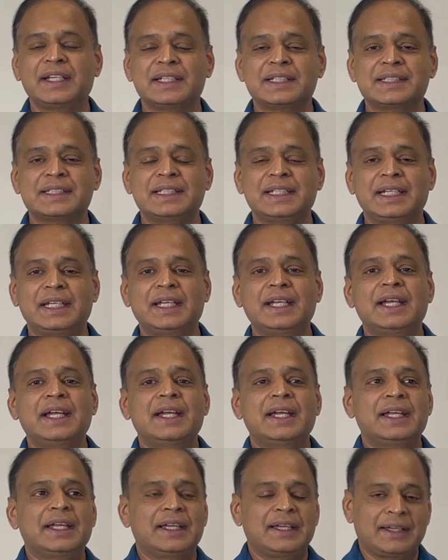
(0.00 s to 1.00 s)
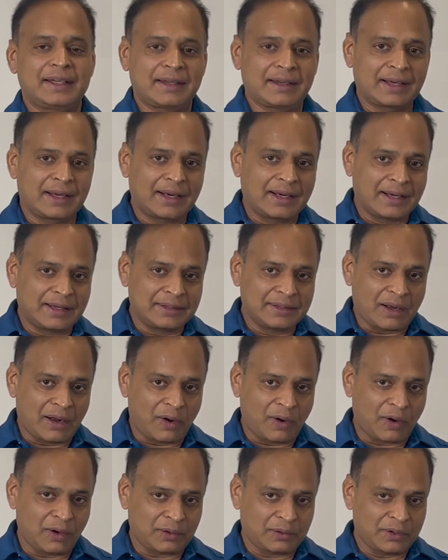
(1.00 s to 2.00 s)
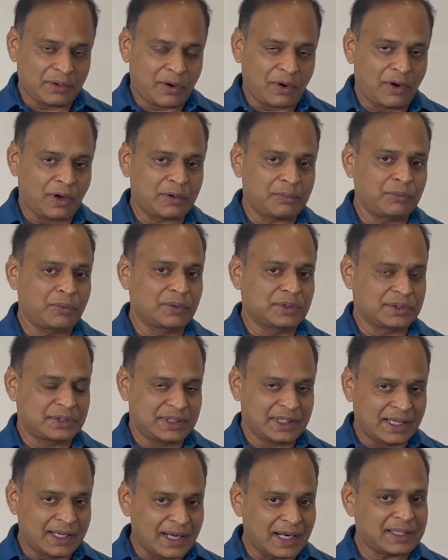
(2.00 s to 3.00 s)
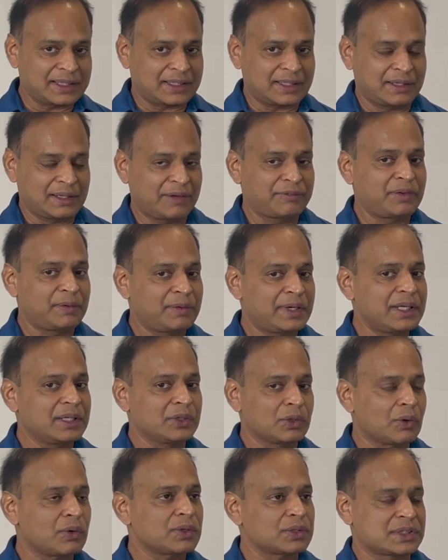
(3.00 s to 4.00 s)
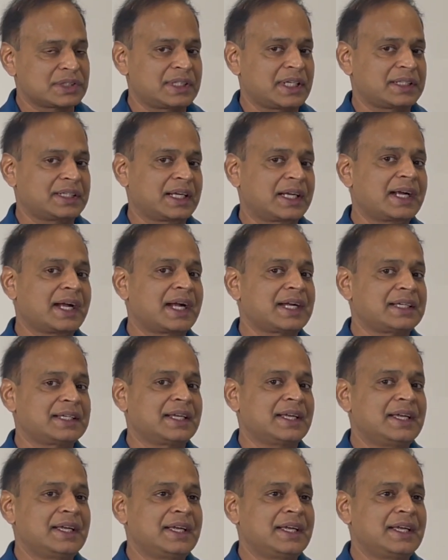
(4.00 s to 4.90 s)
is the hormones, the gut. Everybody knows that the gut